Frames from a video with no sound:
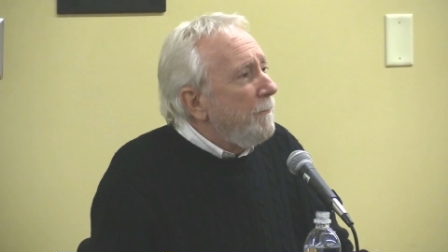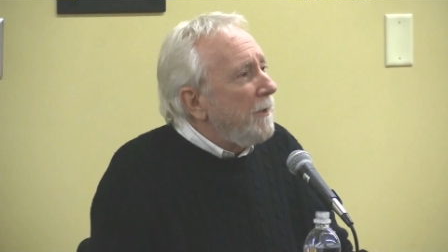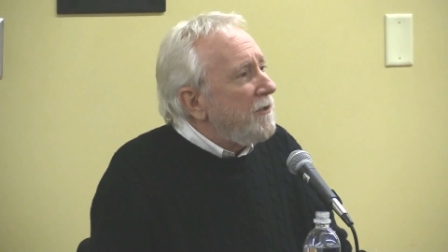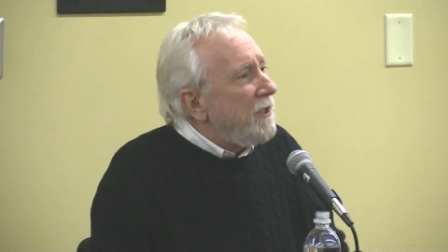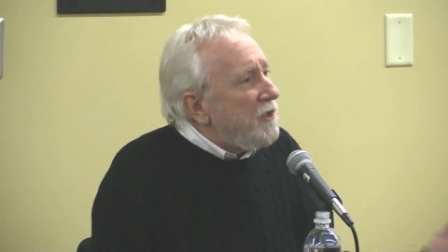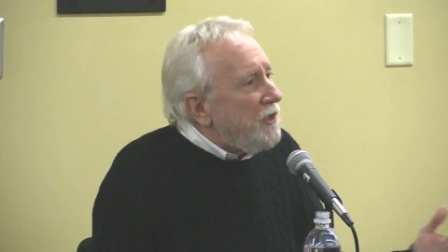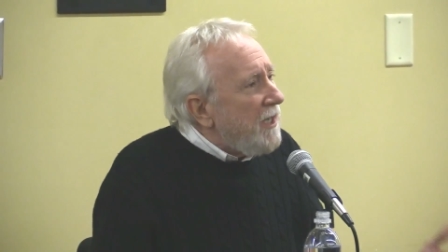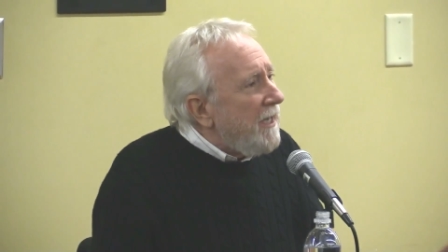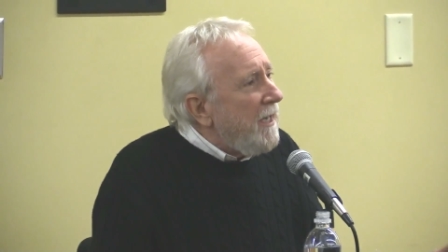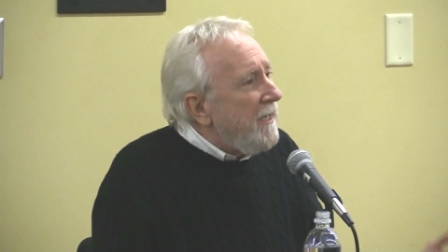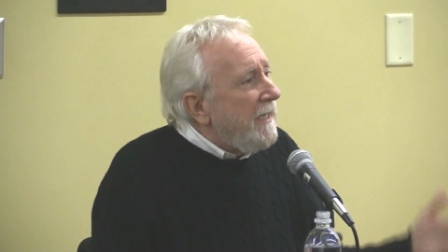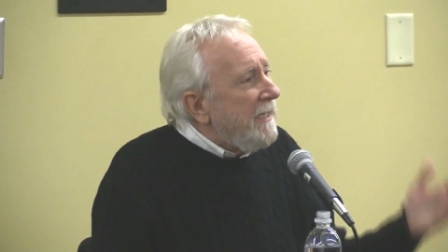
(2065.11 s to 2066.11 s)
but to
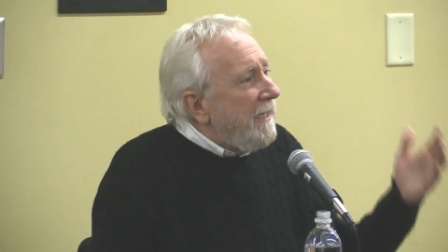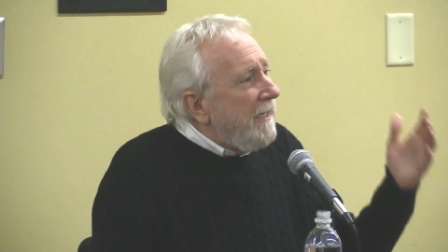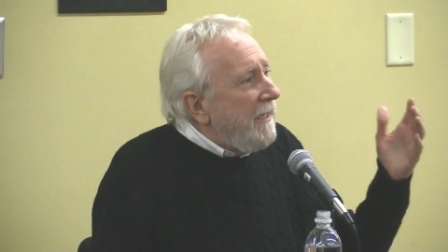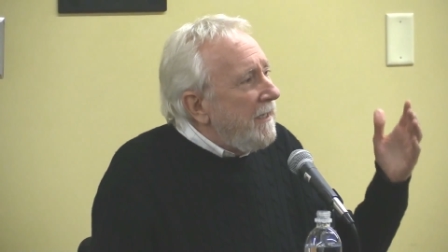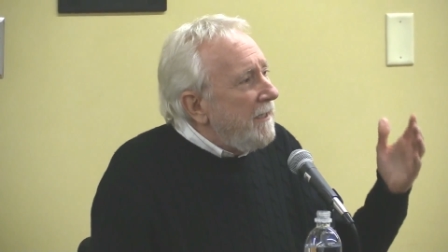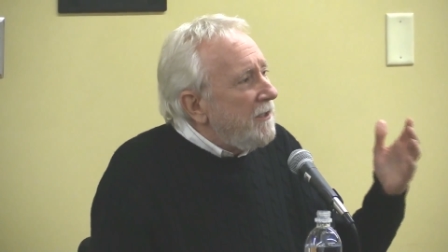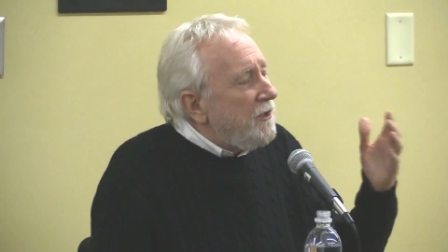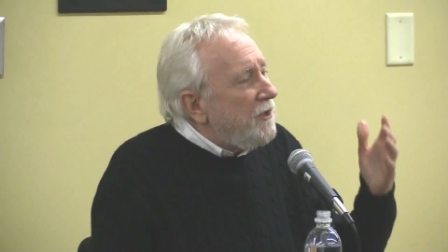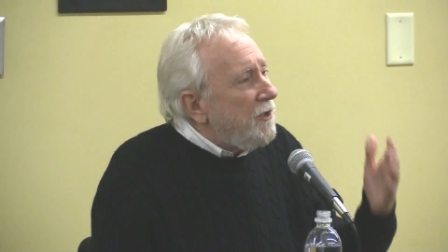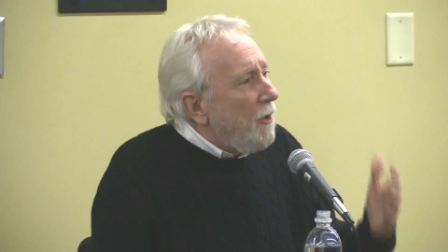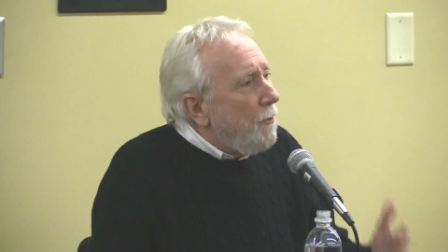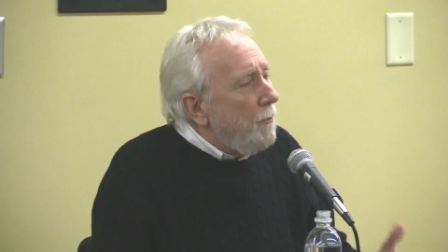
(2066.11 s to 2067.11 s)
say it is
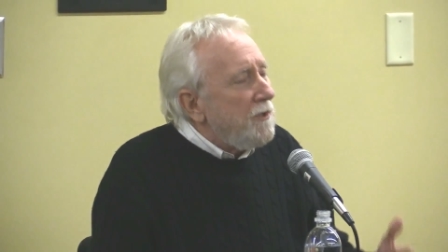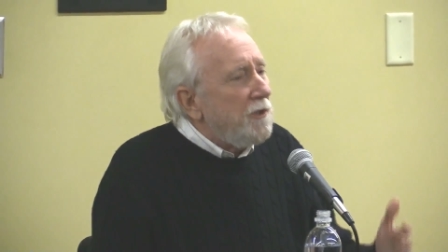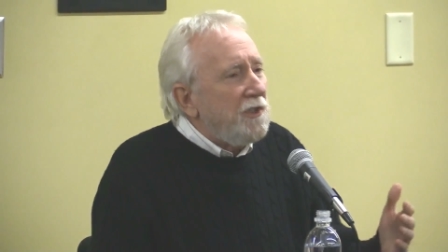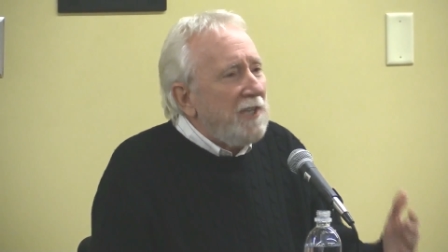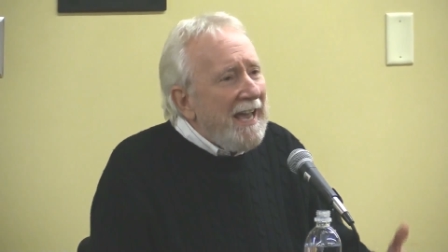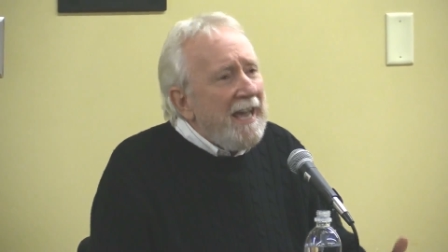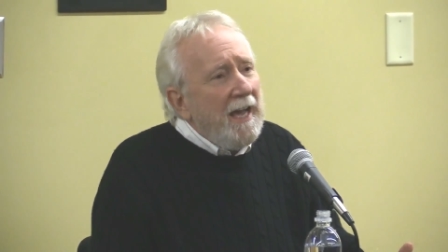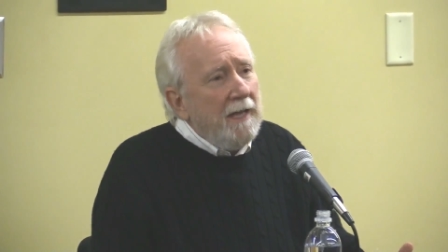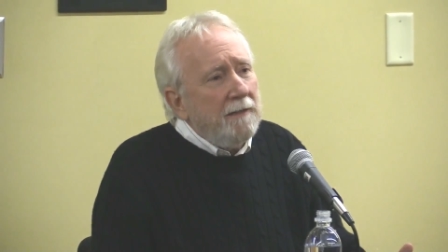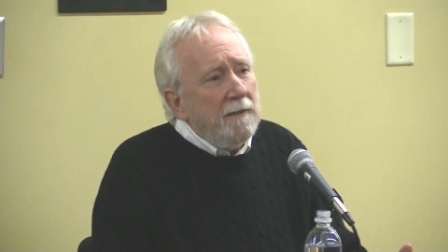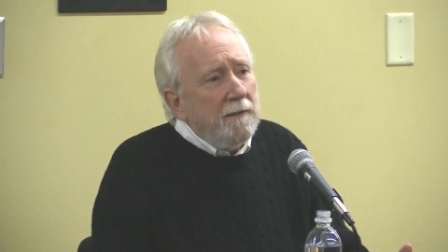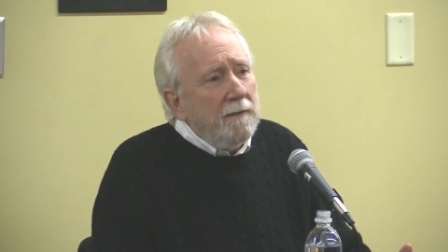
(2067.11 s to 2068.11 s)
so
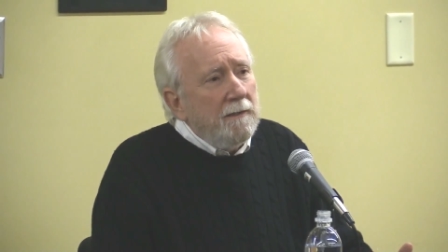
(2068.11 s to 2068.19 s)
sad